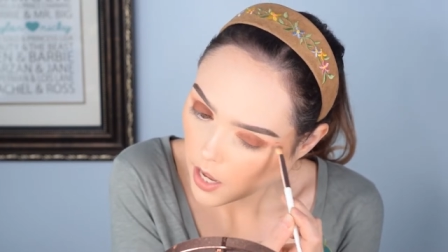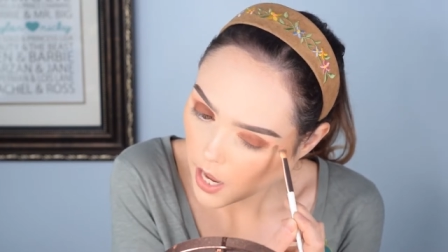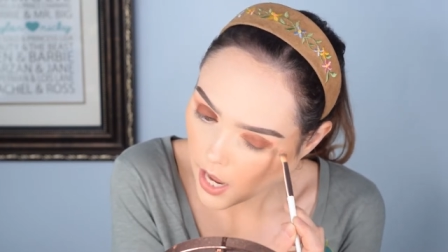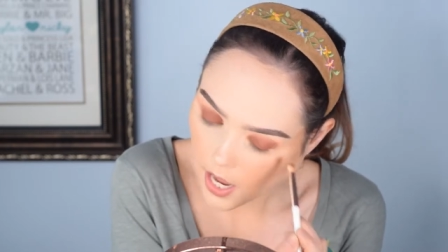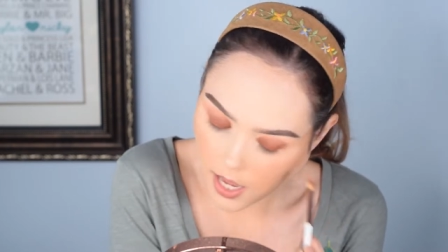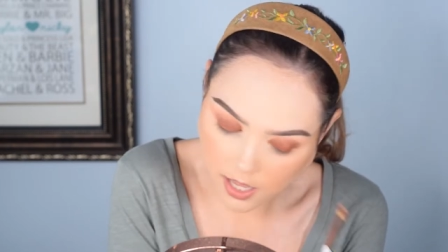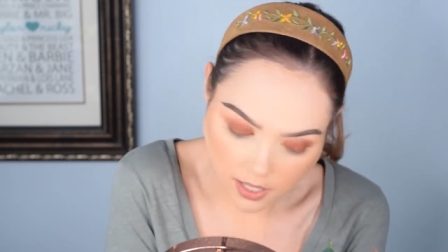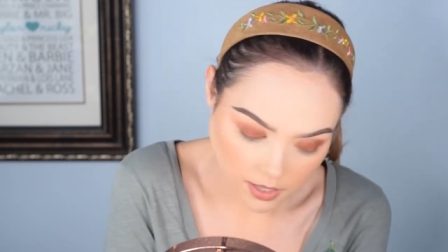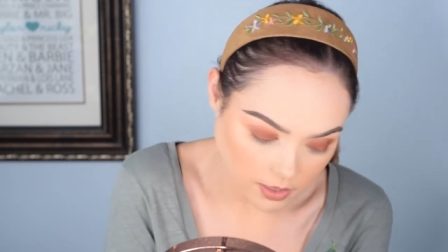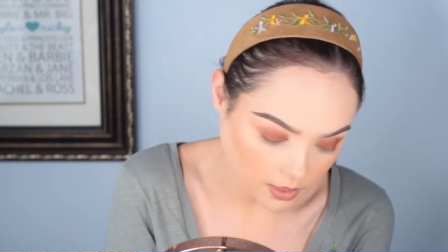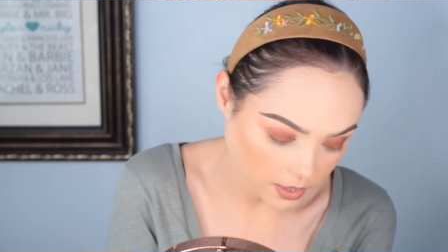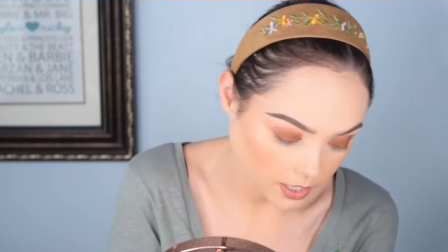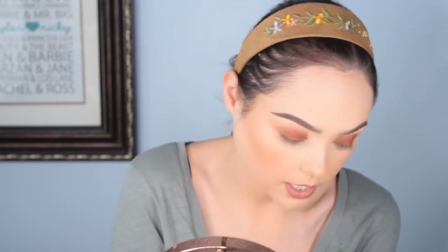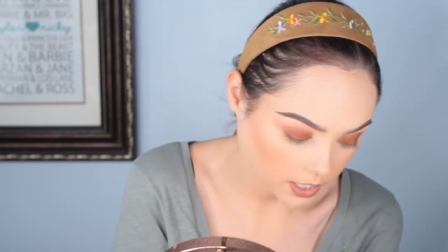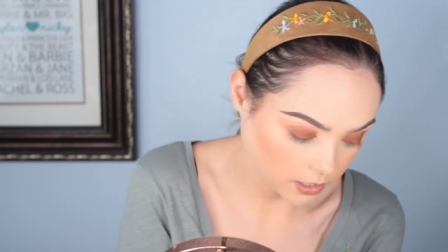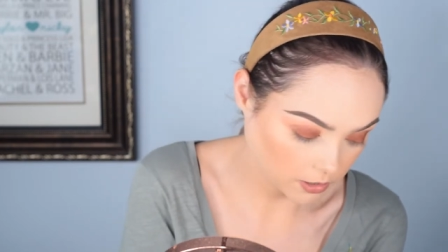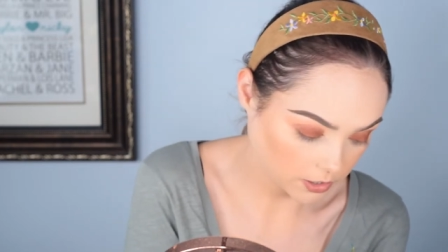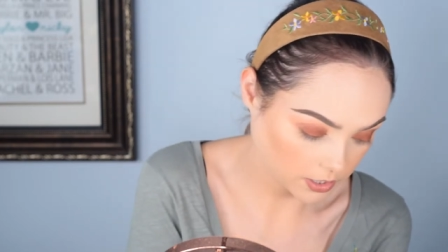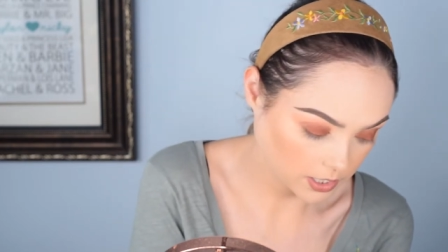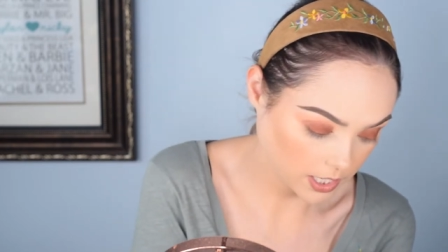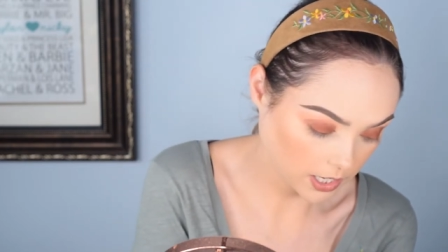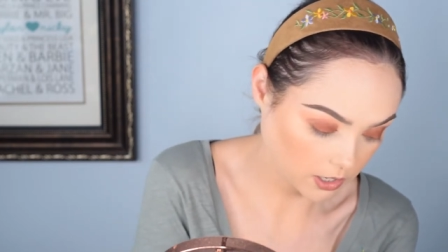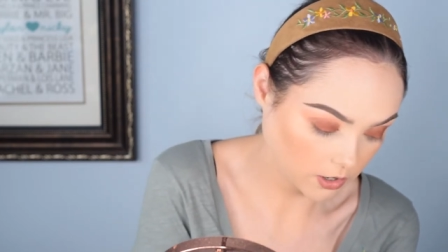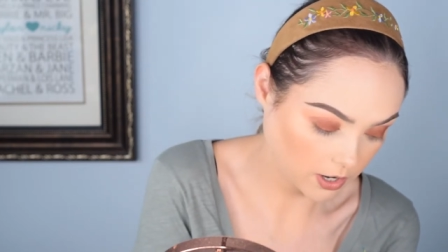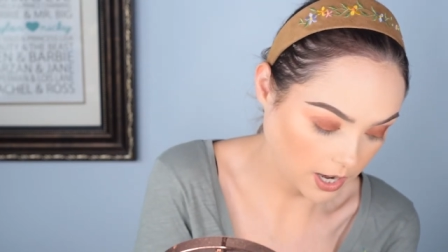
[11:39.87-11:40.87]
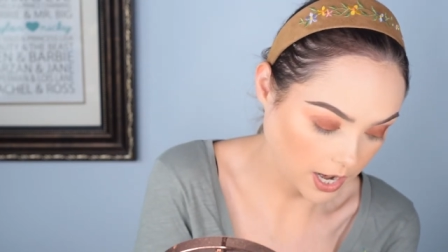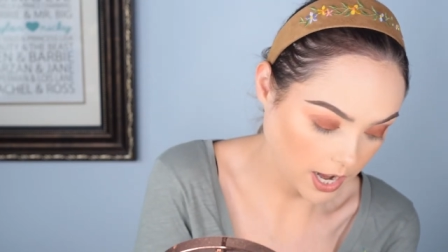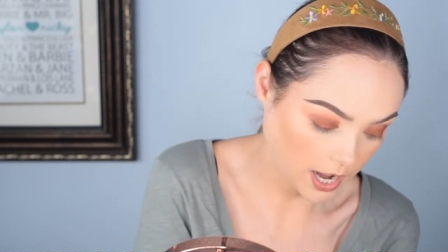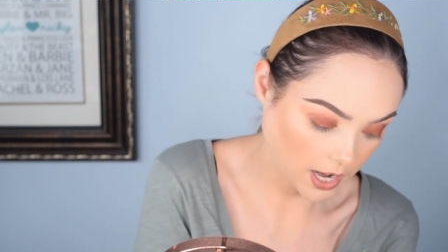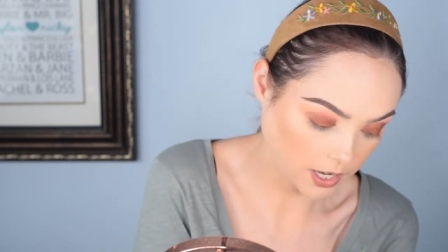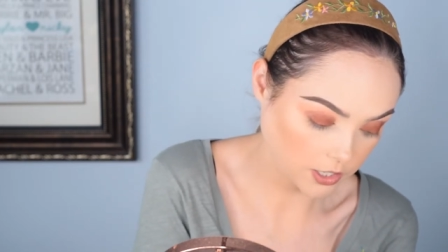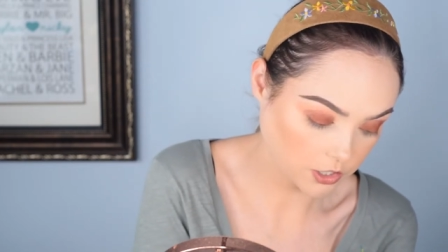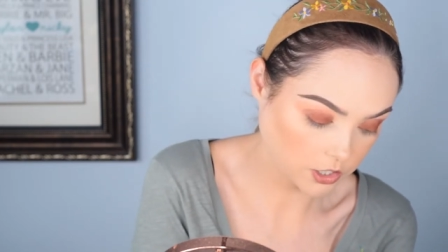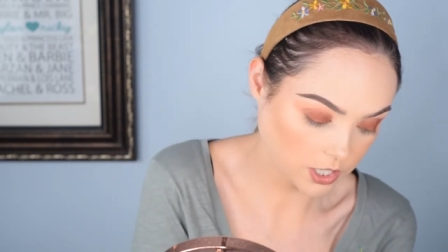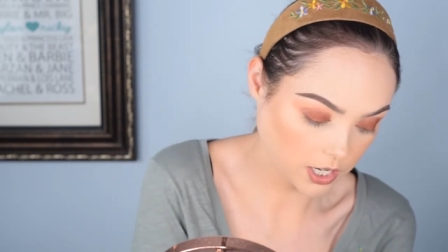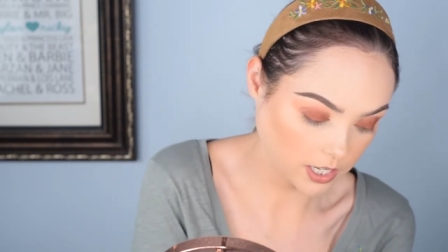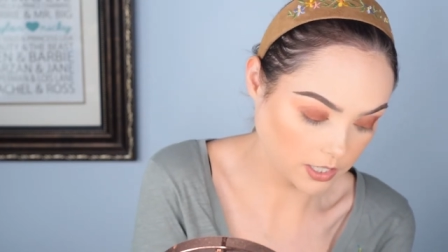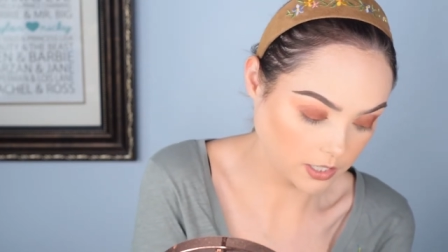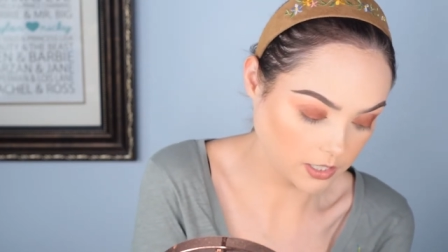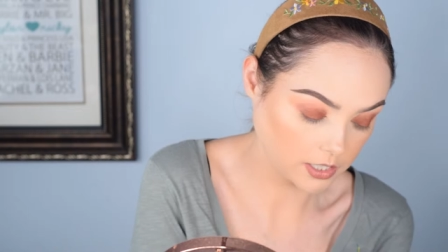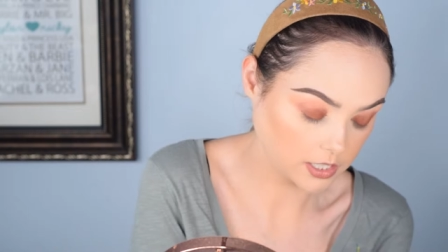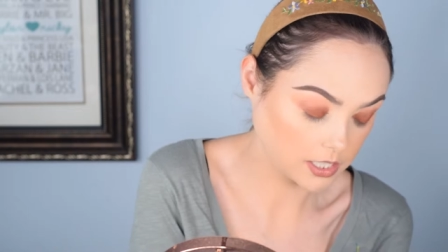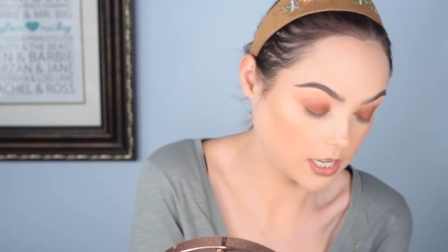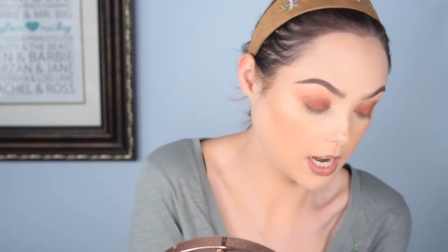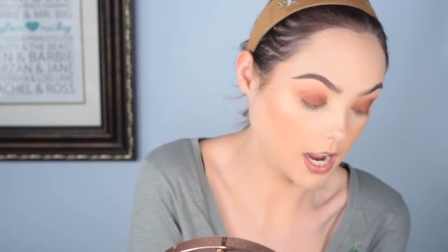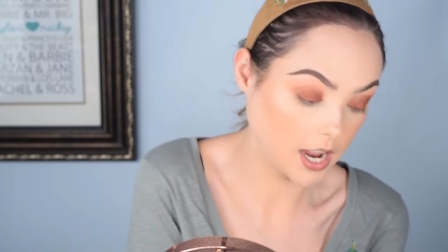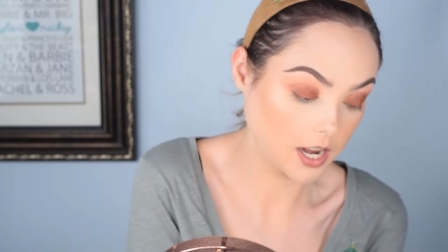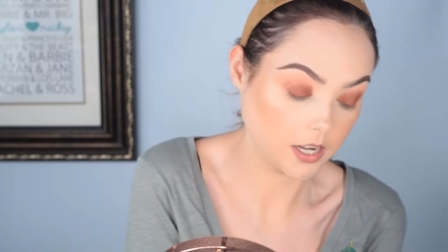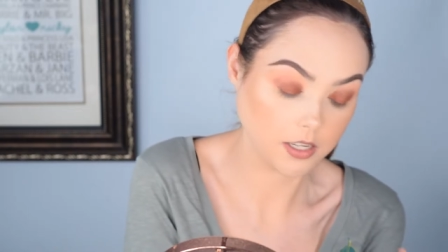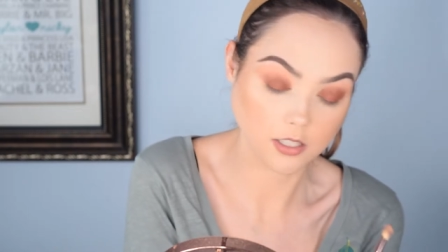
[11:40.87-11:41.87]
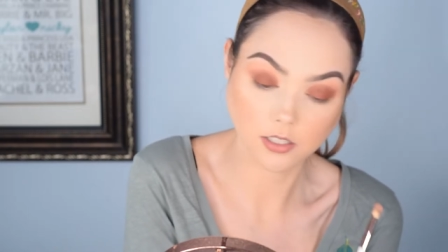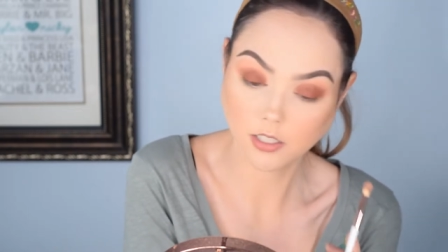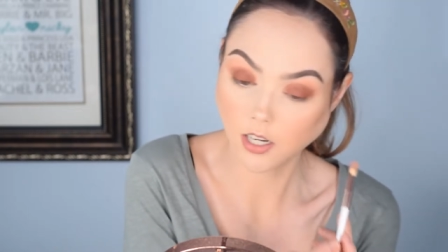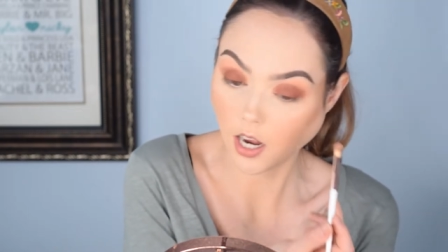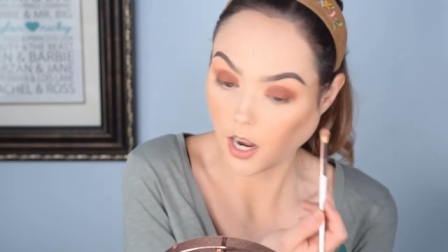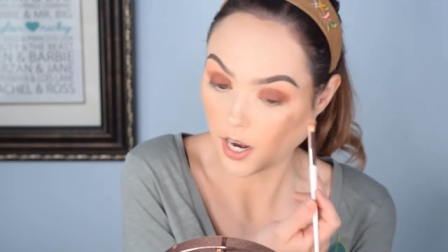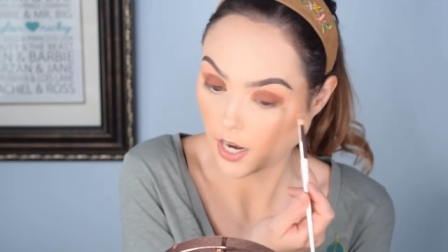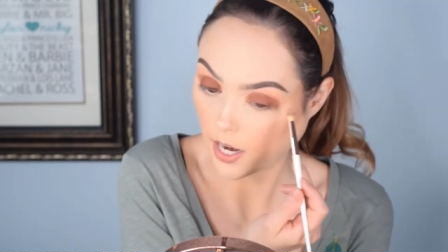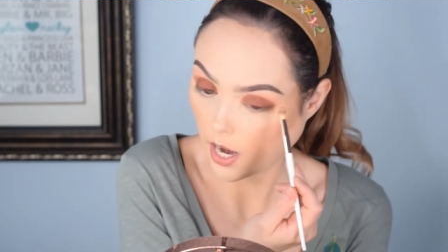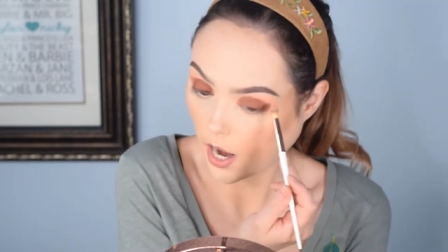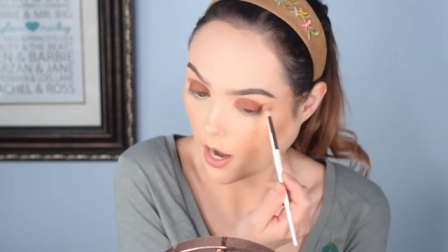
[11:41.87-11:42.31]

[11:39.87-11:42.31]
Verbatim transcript: and the interstate crash and and die.